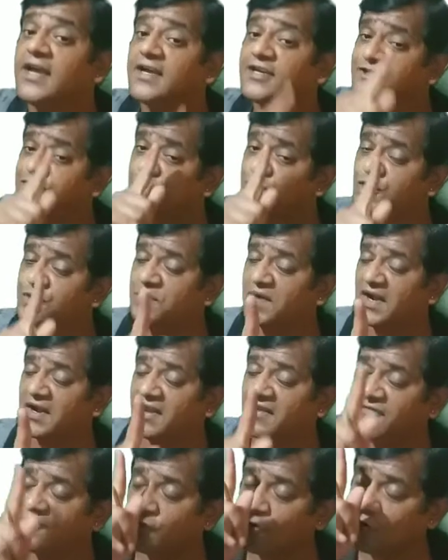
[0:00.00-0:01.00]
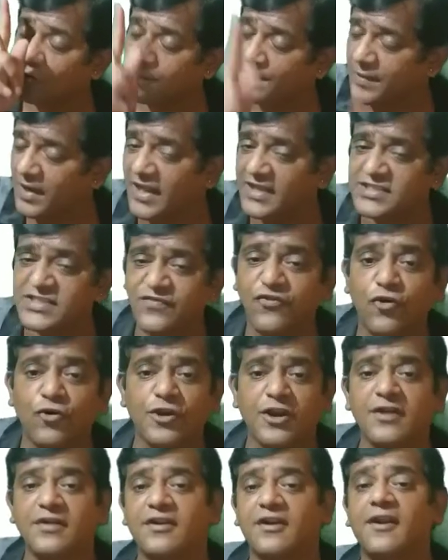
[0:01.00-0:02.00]
So 24 plus
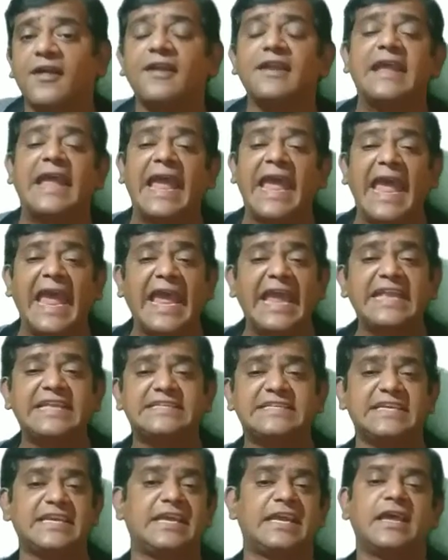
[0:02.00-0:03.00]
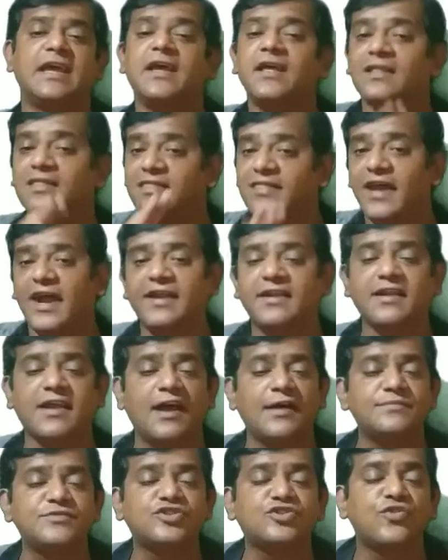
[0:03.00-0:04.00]
480, that
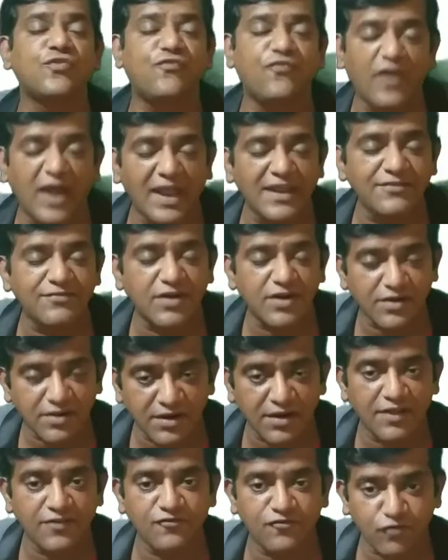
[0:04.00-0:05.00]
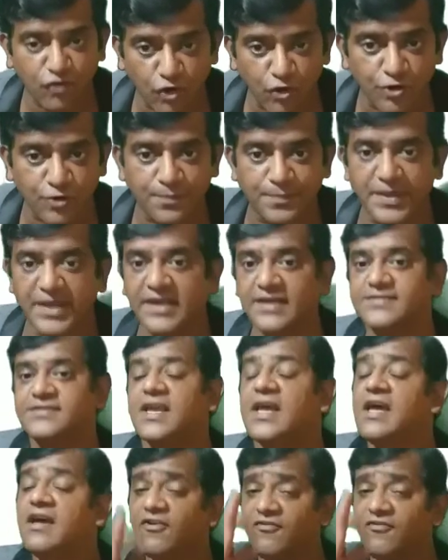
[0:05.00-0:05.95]
comes to 504 rupees.